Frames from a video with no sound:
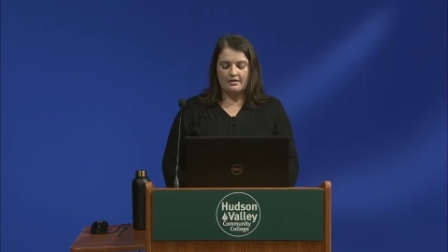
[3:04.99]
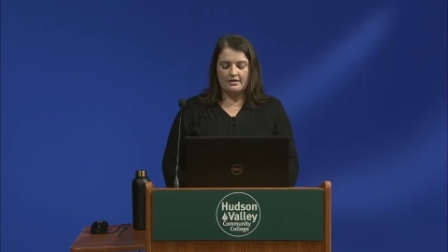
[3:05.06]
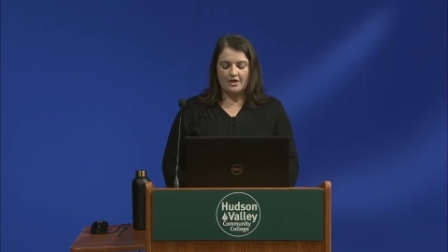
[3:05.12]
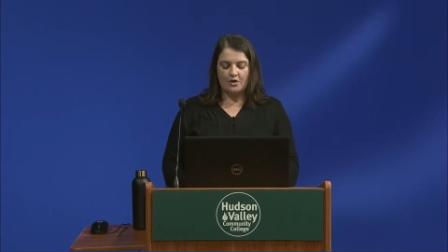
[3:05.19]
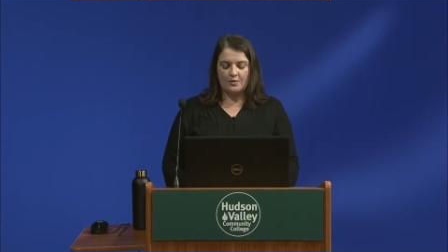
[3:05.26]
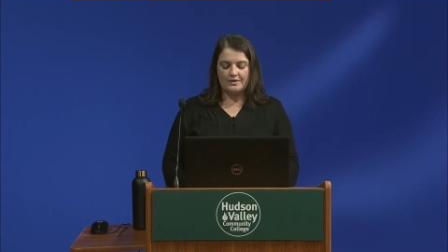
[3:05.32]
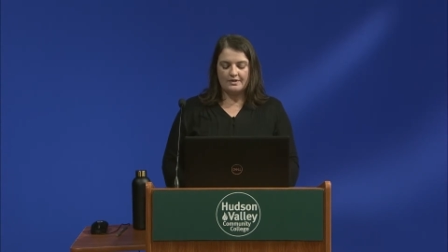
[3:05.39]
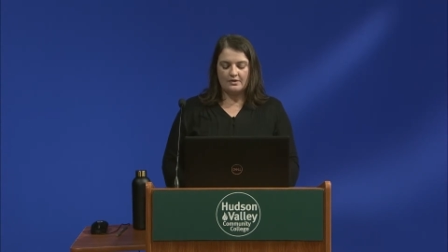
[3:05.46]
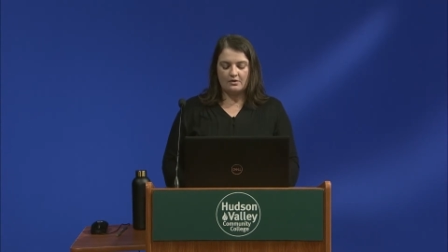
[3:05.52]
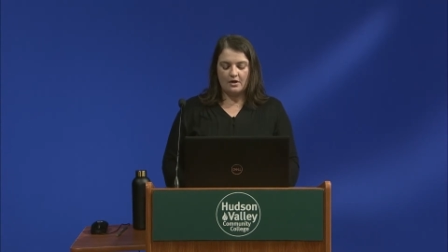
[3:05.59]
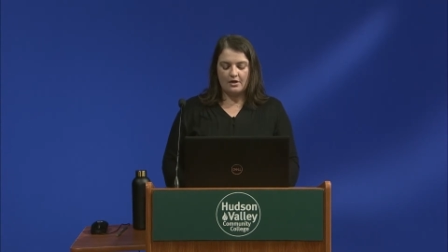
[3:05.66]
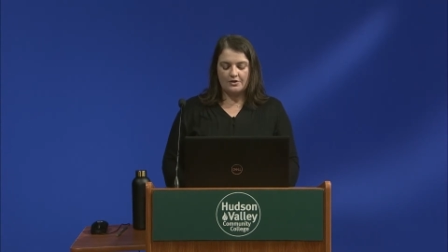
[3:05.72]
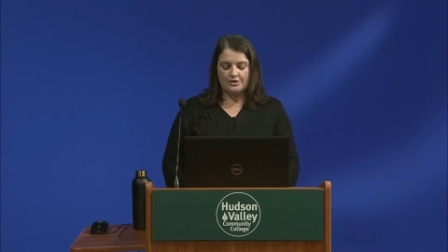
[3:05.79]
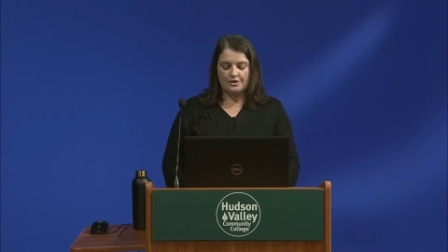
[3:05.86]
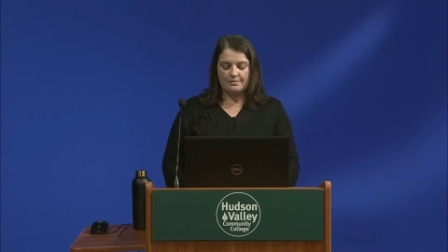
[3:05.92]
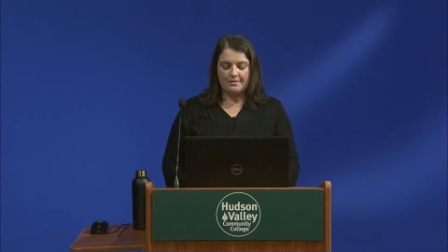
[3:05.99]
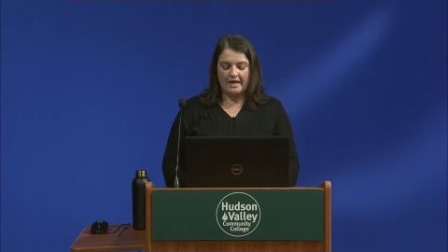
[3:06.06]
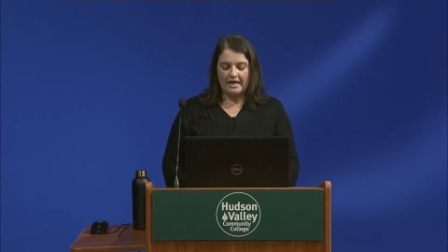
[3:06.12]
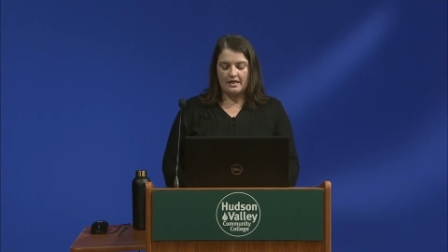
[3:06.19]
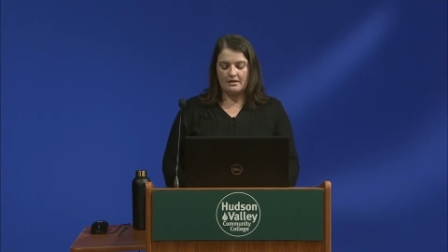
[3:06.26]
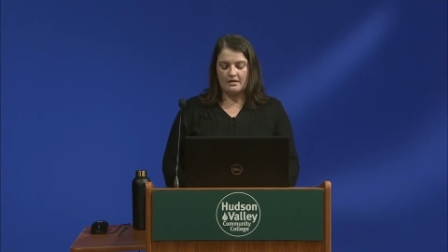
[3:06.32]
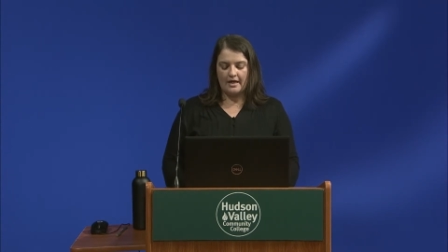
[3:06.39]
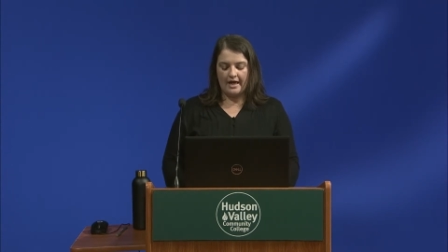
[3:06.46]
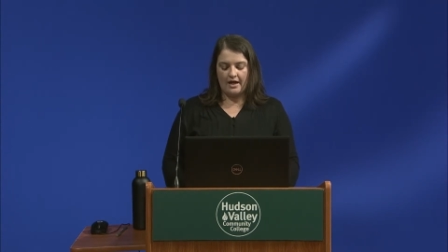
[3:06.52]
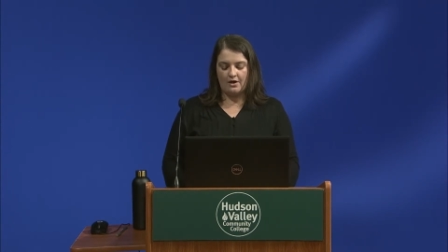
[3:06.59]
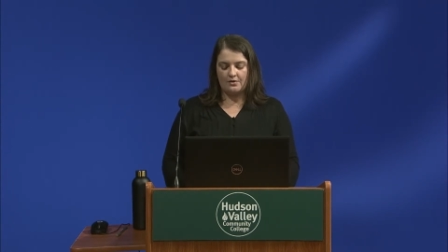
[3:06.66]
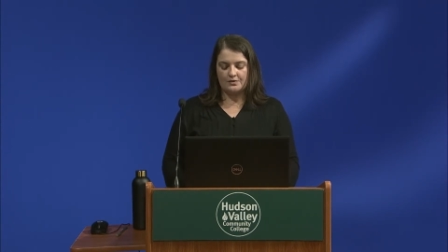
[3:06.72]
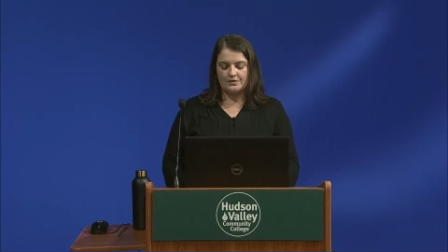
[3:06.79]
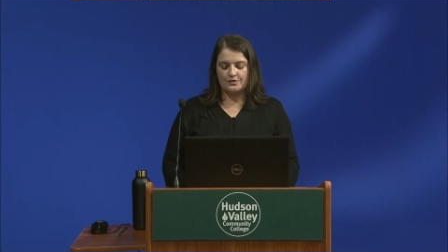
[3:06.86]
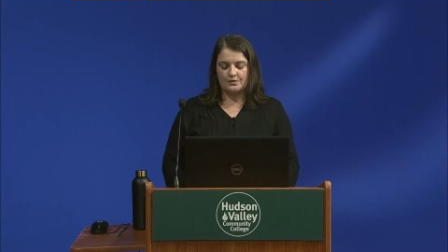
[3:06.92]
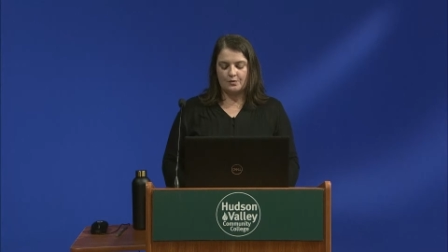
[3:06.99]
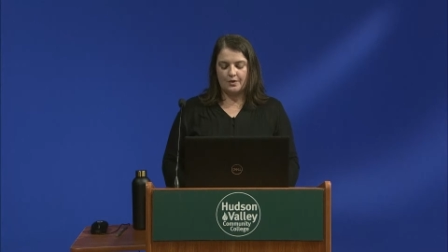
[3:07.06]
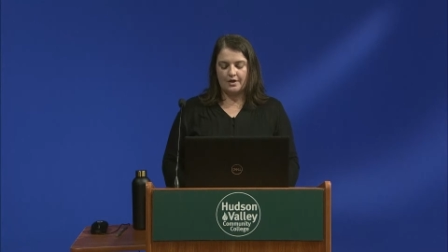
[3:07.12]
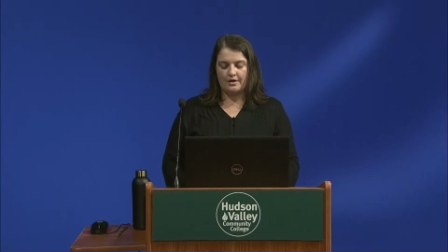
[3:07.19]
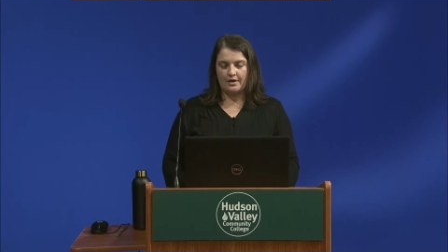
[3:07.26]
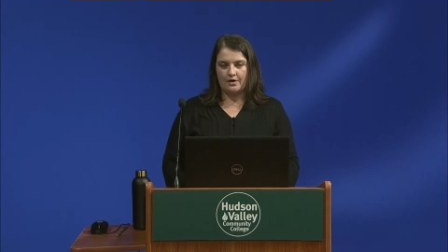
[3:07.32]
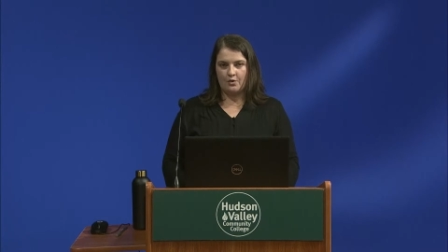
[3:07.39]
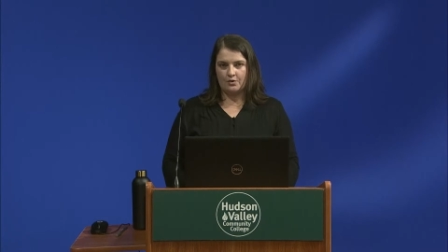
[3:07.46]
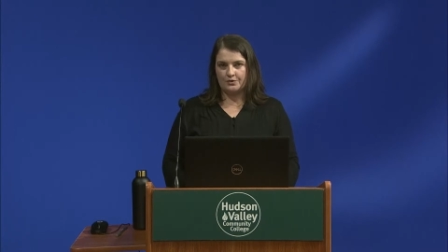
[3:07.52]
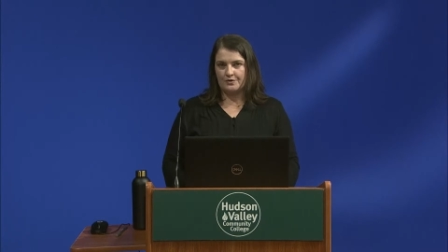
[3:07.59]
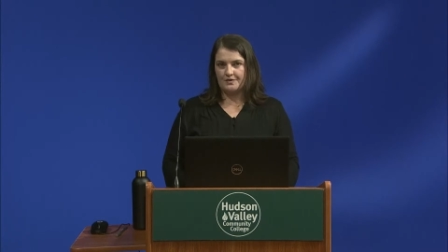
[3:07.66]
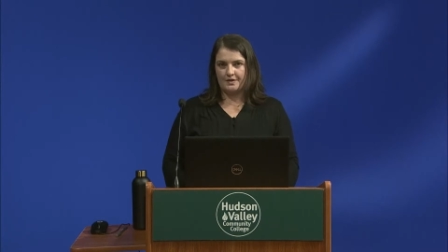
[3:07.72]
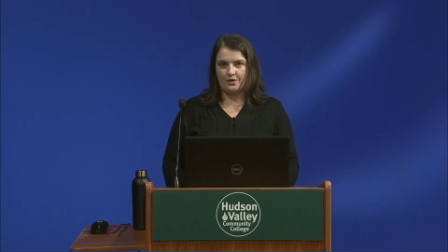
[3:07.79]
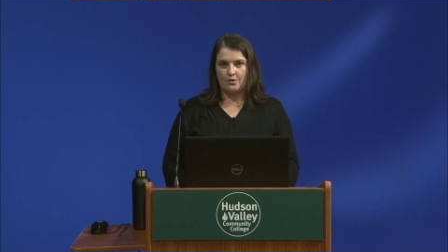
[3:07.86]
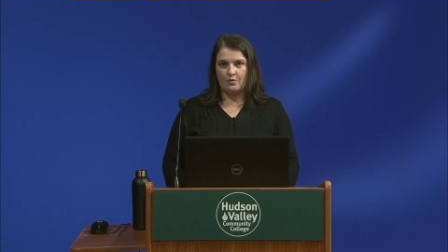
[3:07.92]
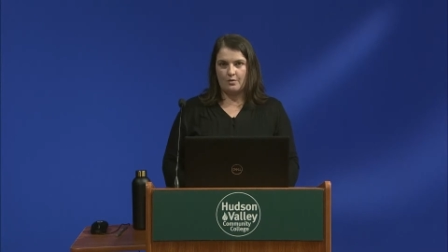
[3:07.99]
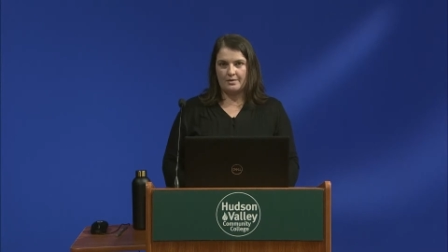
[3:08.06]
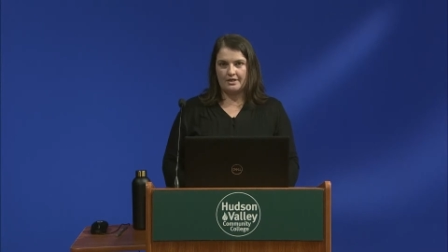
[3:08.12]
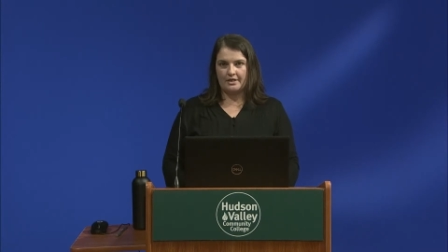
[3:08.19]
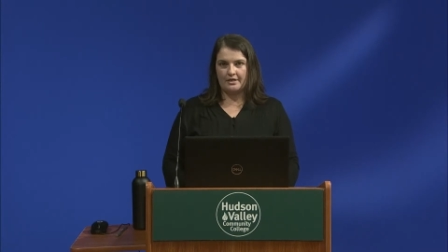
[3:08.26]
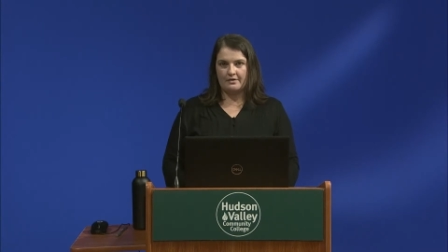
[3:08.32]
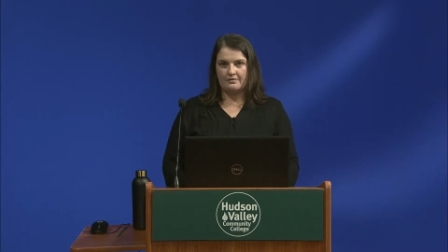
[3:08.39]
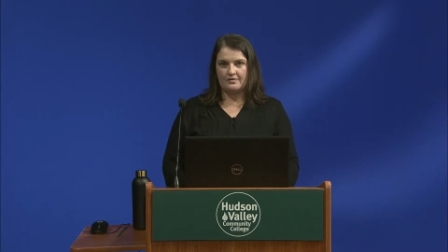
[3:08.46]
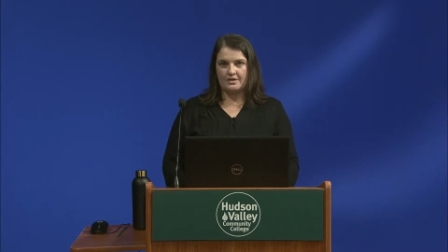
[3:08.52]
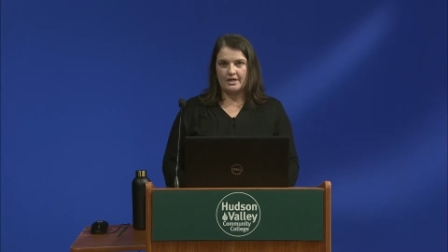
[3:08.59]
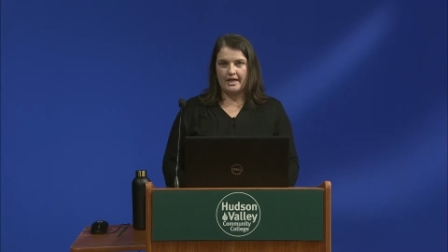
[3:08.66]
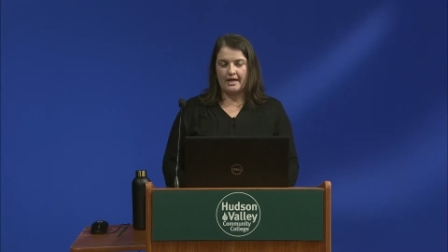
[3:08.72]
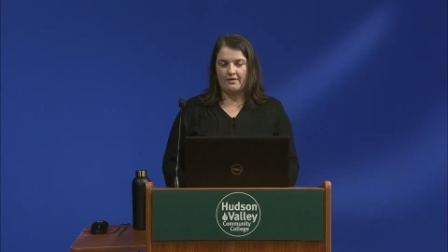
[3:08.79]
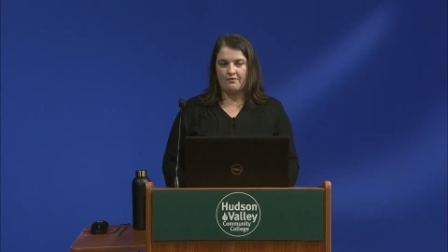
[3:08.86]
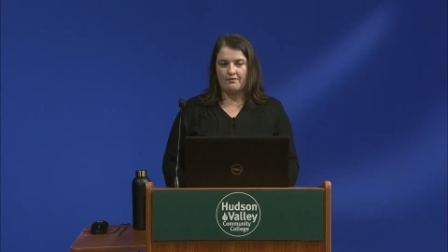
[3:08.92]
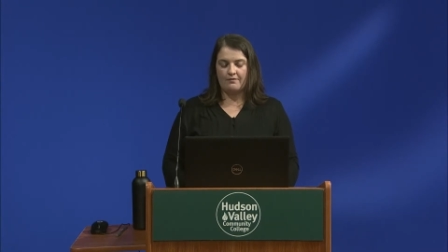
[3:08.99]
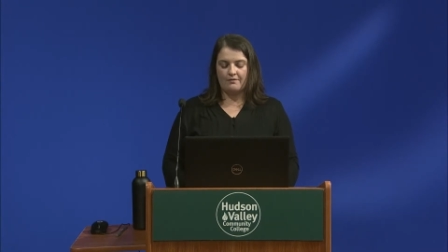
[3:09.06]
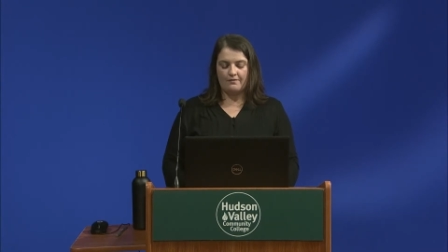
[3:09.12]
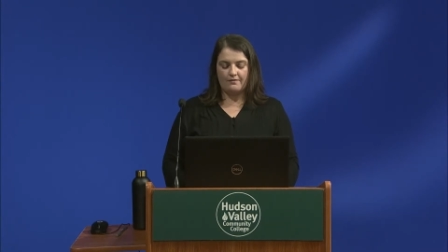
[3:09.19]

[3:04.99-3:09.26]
There was a larger main house where an older single woman lived, and